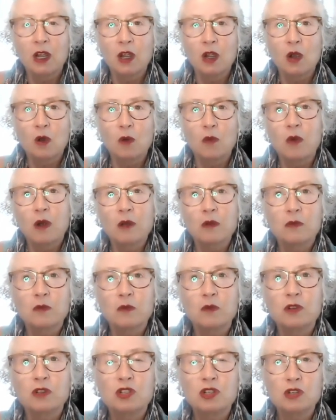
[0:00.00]
What
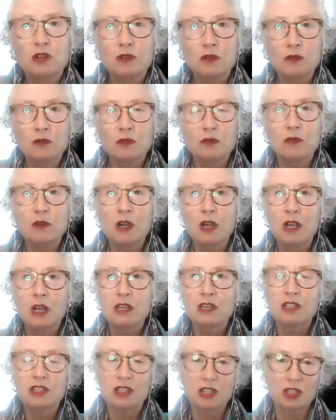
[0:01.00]
would you
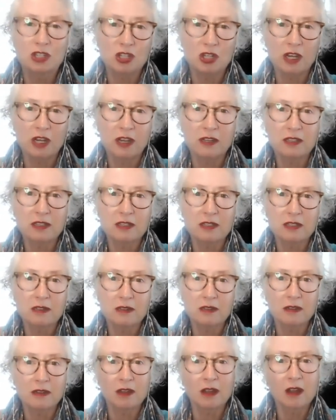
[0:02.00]
suggest
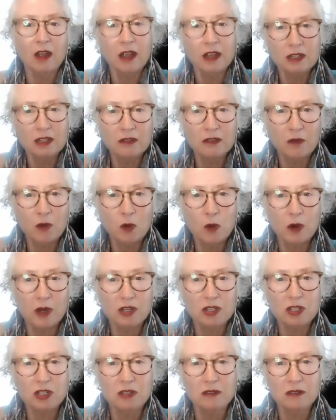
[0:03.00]
the kinds of
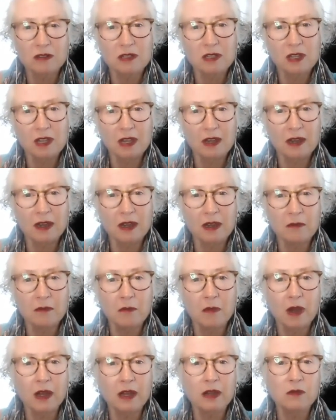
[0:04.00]
questions they
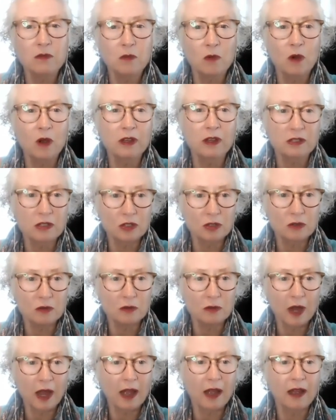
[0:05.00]
might want to
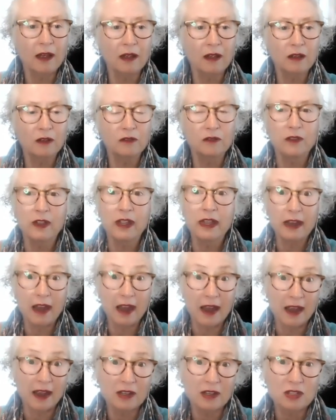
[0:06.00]
have and
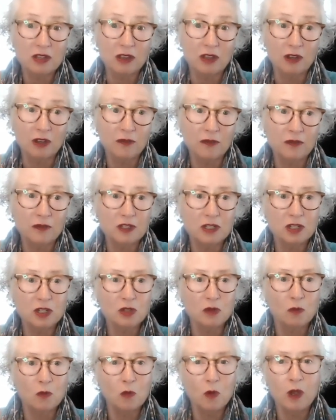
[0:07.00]
ask their
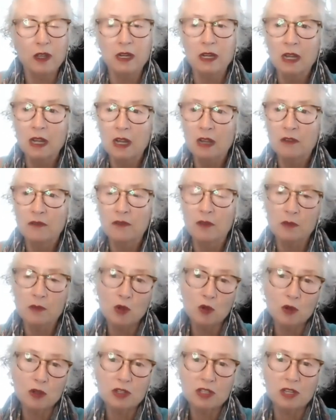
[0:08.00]
physician? What, from
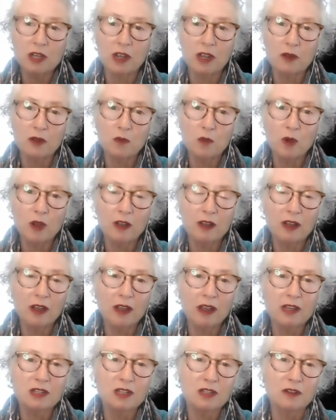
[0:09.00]
your side, what
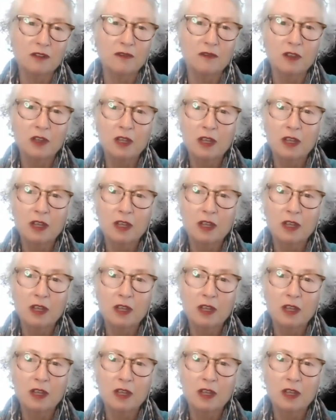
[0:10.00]
kinds of